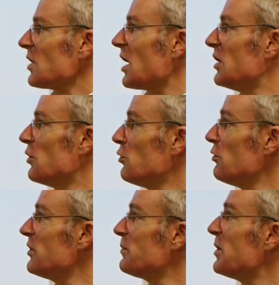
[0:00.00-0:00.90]
And
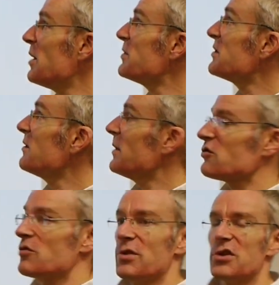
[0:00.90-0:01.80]
all the purpose of the
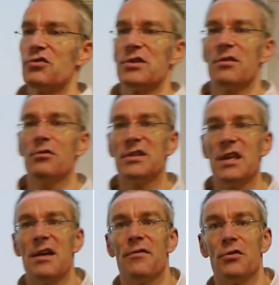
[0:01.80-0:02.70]
master repository, all it's
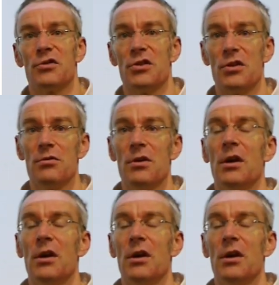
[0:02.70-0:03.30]
there for to do,